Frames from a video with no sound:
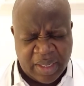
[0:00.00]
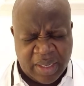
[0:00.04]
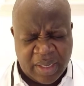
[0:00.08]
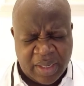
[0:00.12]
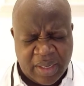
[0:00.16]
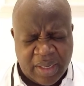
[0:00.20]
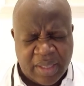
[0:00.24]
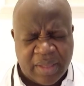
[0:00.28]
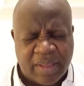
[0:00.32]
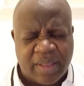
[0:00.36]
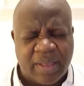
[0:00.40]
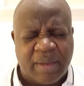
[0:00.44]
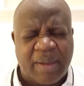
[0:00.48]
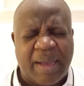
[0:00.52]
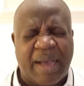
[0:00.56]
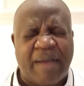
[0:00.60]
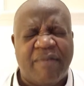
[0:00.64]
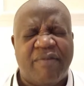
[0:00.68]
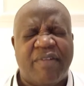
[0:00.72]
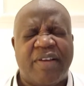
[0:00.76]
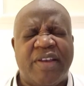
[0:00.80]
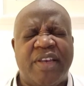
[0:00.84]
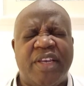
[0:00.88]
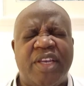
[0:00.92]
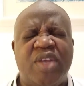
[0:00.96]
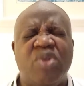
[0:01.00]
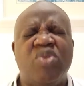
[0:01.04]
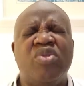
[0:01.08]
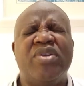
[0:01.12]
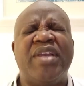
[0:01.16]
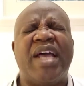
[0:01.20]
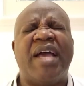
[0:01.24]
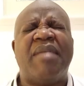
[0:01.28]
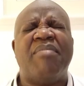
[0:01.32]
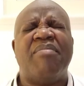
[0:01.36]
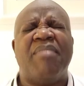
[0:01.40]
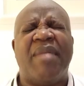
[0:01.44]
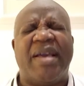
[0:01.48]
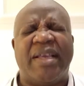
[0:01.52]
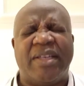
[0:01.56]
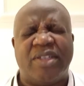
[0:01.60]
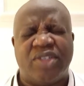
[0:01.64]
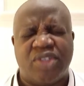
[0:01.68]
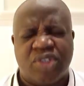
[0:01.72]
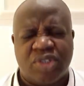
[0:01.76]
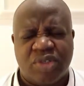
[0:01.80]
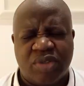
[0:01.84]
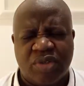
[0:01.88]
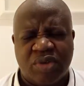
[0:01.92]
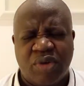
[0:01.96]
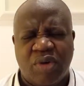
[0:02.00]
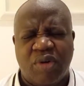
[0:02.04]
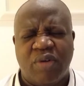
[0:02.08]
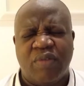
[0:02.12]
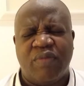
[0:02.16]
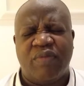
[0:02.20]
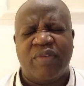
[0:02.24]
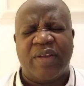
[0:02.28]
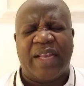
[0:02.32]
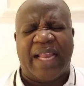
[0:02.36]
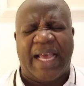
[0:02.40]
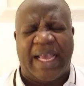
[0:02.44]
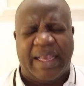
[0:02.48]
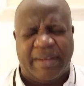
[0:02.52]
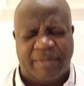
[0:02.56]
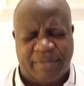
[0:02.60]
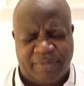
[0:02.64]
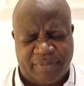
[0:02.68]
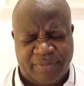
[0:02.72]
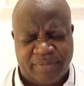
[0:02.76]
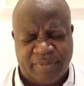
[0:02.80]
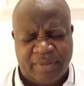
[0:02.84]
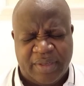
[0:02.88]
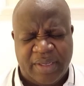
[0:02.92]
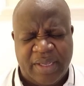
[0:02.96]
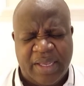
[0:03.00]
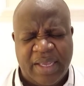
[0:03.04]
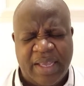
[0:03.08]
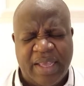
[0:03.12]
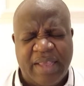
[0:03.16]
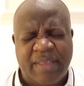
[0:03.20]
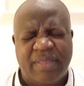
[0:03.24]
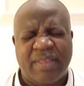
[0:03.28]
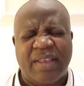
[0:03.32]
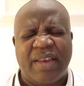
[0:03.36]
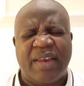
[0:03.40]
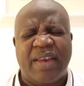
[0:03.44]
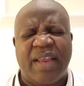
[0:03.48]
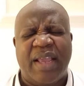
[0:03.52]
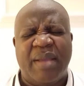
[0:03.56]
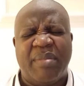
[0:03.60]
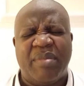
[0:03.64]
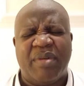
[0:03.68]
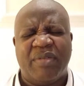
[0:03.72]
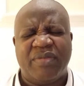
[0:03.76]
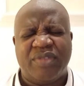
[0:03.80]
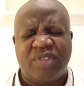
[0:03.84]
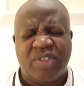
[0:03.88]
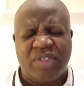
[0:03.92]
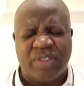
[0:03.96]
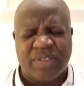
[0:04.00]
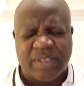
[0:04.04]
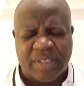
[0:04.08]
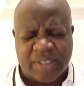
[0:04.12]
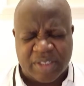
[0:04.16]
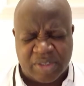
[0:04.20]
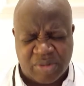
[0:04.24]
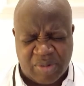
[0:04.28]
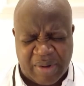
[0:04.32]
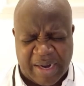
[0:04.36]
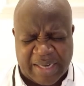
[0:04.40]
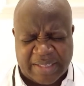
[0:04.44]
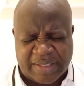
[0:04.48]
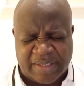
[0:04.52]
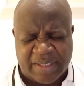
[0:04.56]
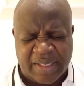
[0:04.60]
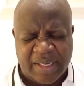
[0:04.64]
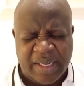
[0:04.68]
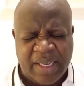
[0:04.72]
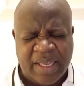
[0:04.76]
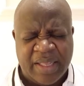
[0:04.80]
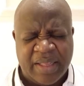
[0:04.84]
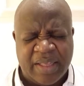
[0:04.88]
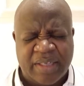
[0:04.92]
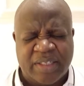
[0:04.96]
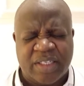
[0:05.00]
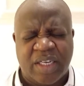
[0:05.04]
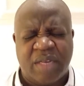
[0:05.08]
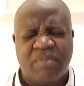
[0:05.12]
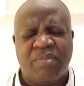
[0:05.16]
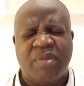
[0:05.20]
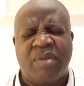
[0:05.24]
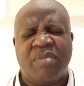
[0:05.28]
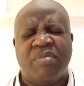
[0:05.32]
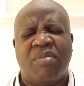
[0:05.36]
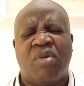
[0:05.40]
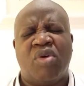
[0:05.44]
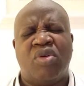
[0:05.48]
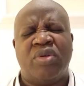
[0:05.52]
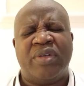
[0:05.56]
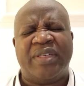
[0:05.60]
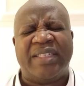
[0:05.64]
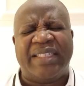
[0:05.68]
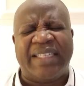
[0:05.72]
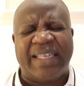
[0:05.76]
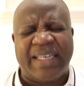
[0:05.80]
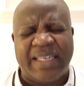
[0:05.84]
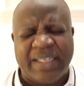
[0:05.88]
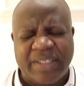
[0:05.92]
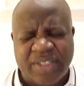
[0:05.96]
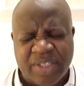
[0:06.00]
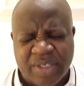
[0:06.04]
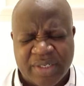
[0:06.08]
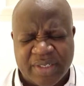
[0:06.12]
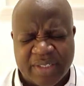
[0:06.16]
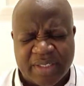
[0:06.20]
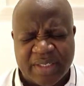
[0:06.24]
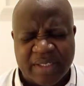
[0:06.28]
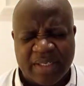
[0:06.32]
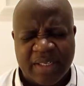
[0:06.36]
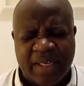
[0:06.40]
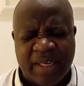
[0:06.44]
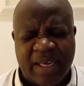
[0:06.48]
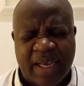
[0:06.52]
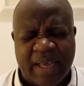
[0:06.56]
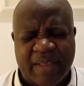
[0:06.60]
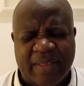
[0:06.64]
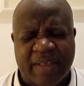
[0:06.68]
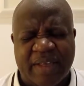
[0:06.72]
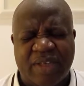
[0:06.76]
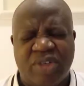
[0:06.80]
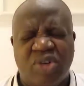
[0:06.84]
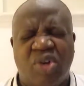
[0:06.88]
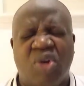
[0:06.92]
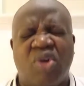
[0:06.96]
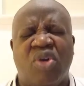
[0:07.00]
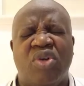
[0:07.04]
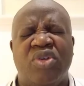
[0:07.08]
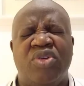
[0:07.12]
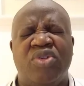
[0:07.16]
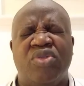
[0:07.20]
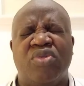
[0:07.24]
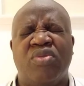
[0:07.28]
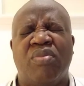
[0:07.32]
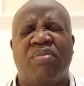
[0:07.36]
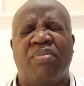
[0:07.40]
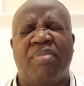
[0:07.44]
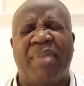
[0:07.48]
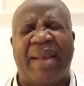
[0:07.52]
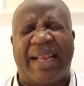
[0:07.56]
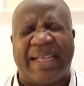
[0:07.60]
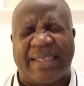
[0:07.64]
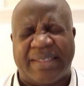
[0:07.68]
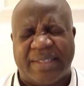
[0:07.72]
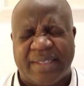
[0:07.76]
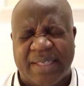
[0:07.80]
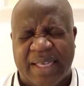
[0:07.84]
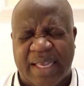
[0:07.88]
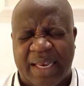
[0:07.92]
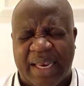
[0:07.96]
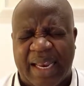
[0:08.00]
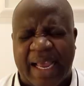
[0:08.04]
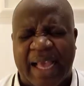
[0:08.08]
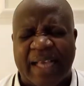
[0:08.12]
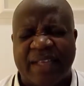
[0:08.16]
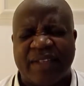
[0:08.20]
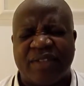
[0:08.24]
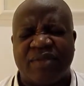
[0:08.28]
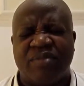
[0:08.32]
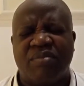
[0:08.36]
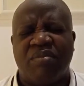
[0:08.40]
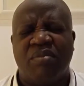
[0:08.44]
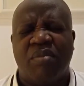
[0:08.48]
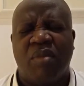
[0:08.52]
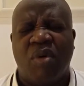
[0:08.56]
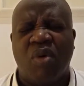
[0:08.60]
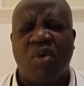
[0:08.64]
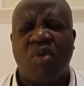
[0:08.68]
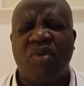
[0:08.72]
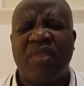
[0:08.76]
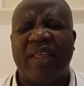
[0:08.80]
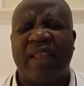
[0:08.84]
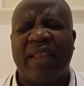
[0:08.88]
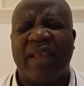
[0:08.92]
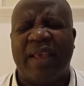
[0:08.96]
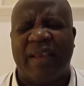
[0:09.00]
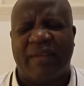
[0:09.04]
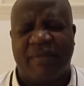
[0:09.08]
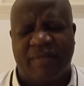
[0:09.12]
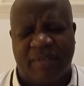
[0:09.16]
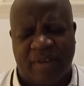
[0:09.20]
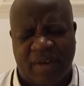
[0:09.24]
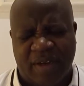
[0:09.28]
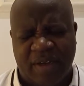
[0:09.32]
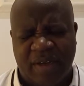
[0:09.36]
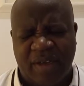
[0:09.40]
let them have a new dimension of life in the name of Jesus Christ. They shall be more diligent, and that God, you bless their lives more than ever